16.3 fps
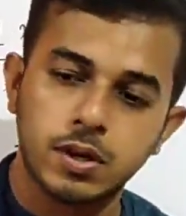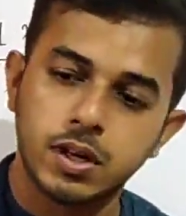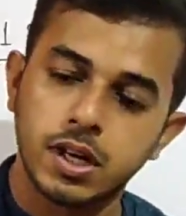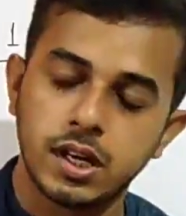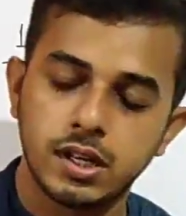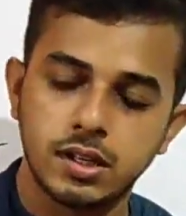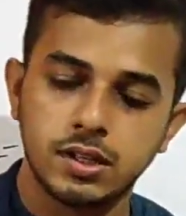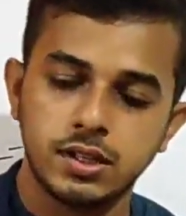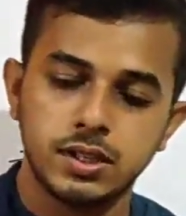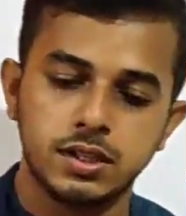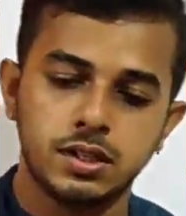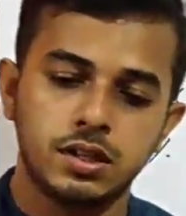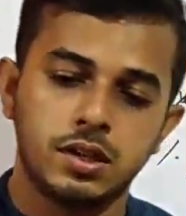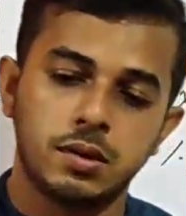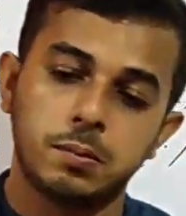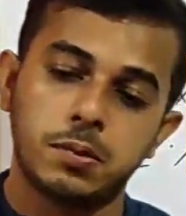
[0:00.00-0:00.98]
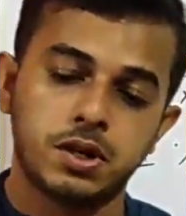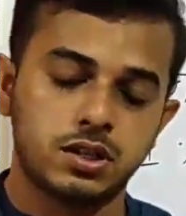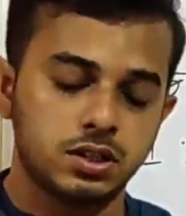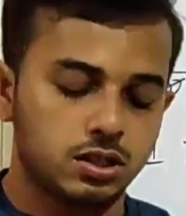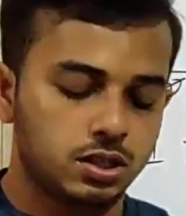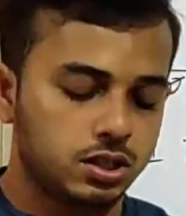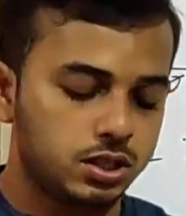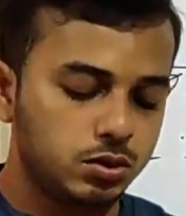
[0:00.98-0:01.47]
Okay,
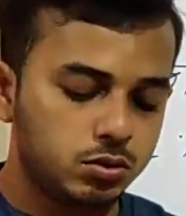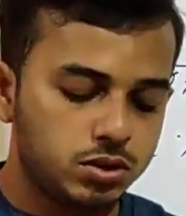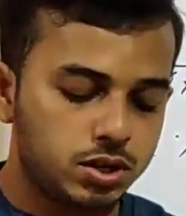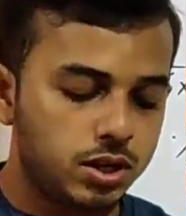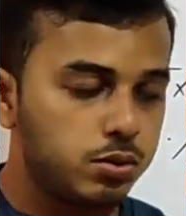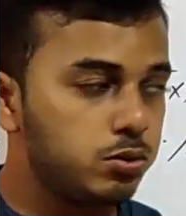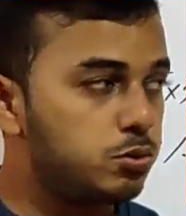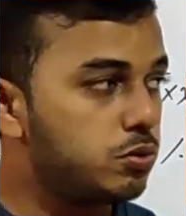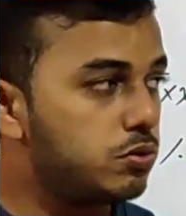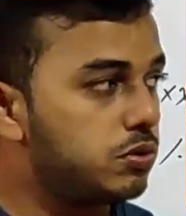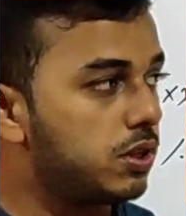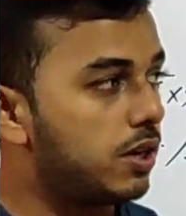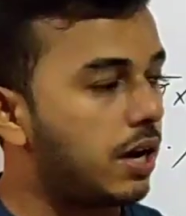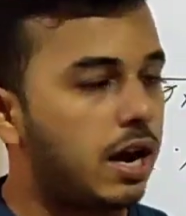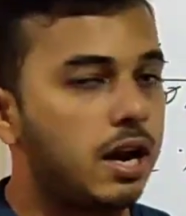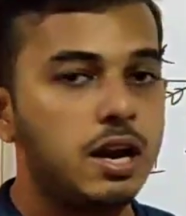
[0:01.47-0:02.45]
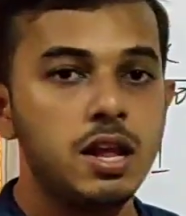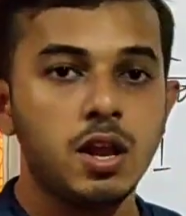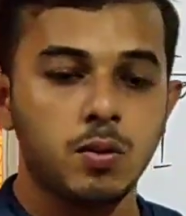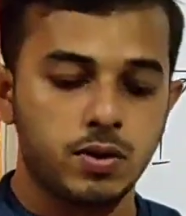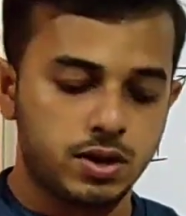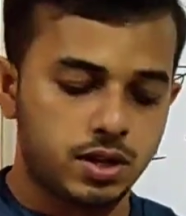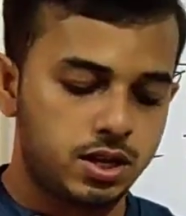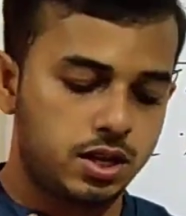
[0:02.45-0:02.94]
but you try to choose that
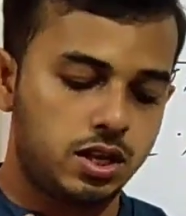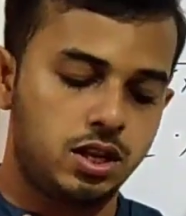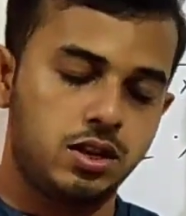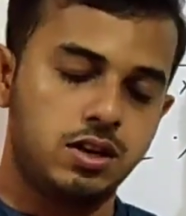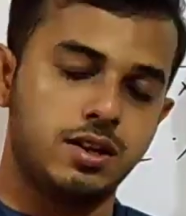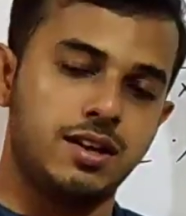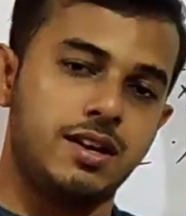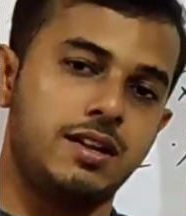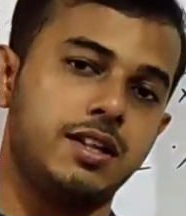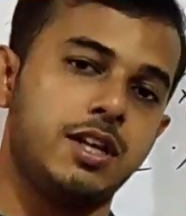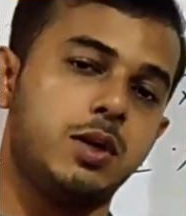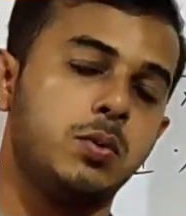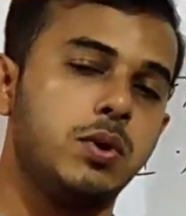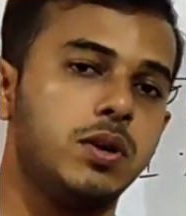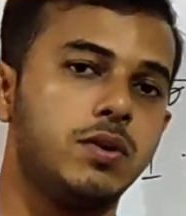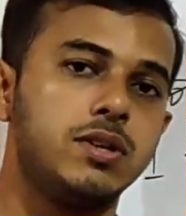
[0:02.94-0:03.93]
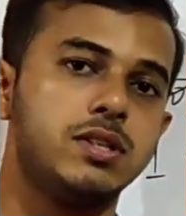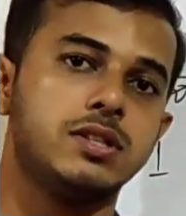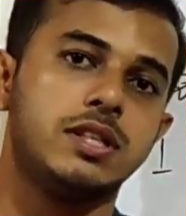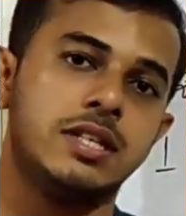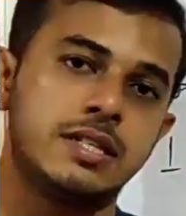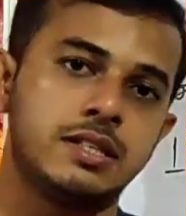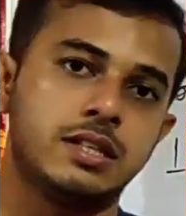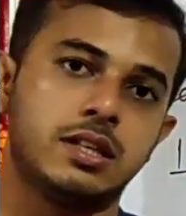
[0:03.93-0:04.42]
earlier one, that one was
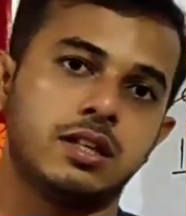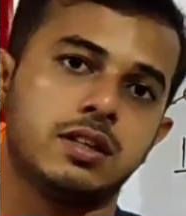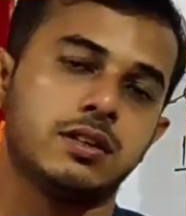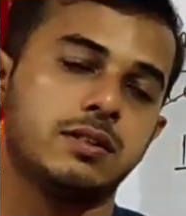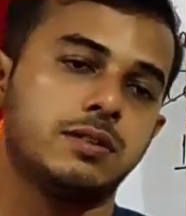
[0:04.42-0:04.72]
easy.